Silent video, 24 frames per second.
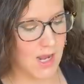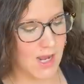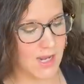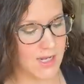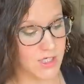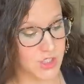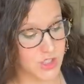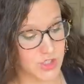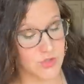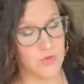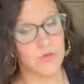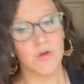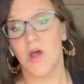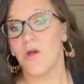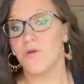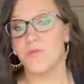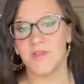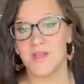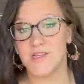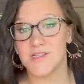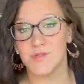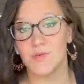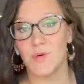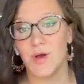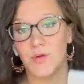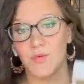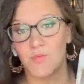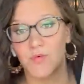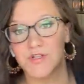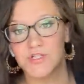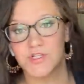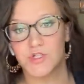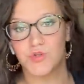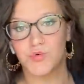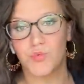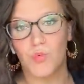I do know this one
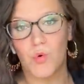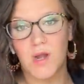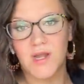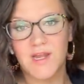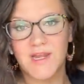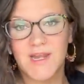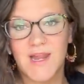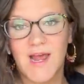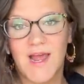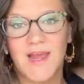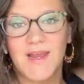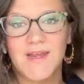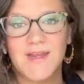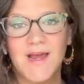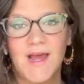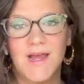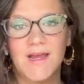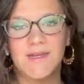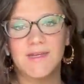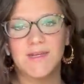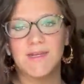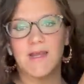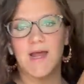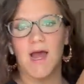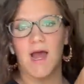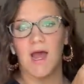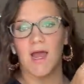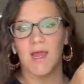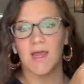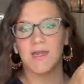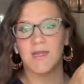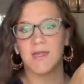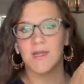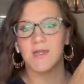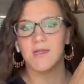was twenty-nine ninety-nine,